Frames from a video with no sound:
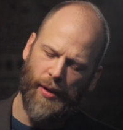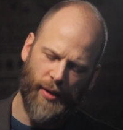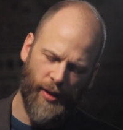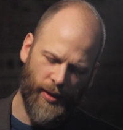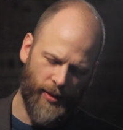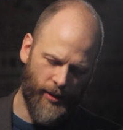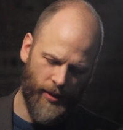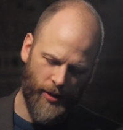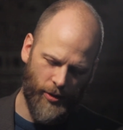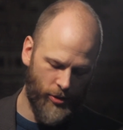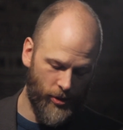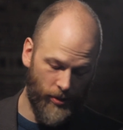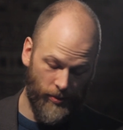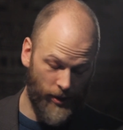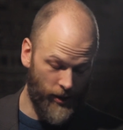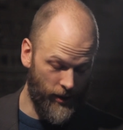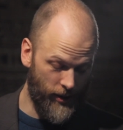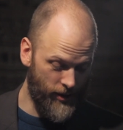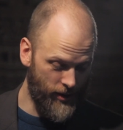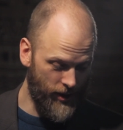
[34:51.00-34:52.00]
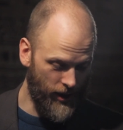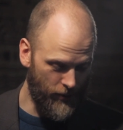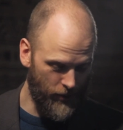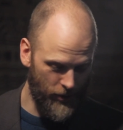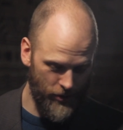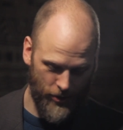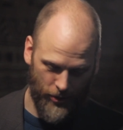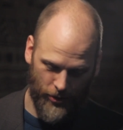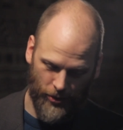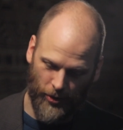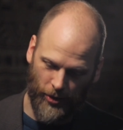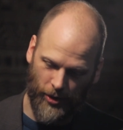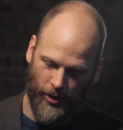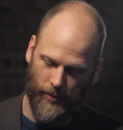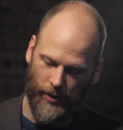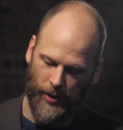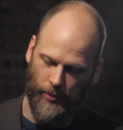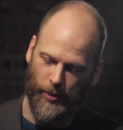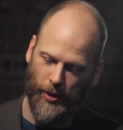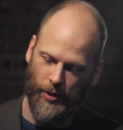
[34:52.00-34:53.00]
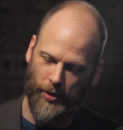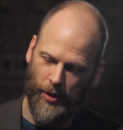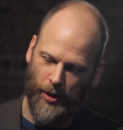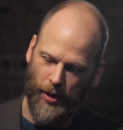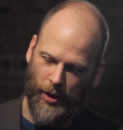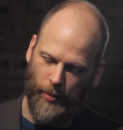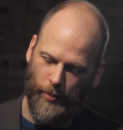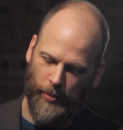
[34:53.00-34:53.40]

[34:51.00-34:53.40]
Yeah. There's so many examples to talk about, but